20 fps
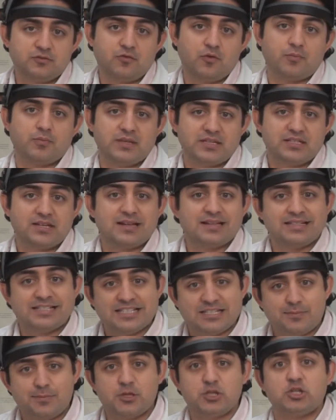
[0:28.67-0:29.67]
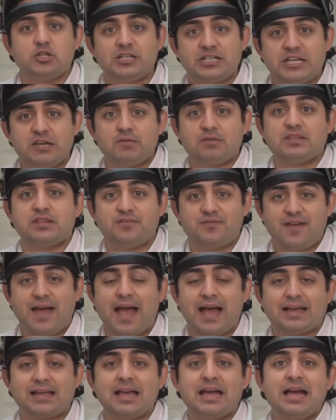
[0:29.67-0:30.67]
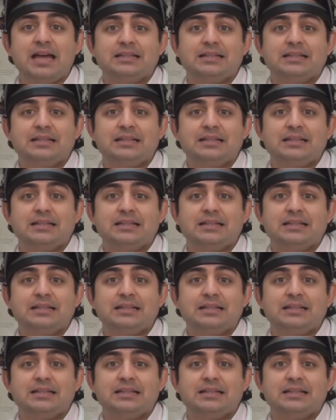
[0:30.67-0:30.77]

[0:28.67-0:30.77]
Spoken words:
from the sun, especially given the fact